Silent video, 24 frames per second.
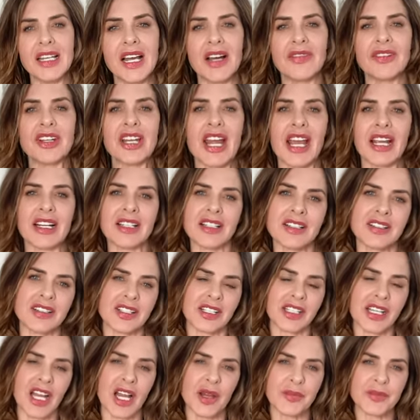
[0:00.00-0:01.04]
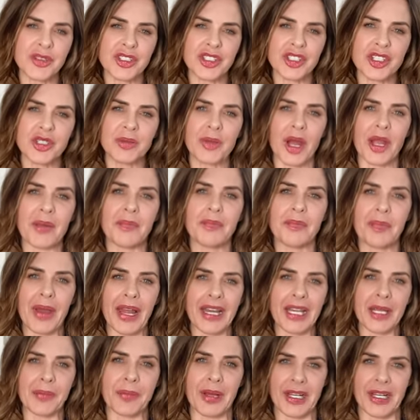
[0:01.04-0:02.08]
love a necklace that comes to my belly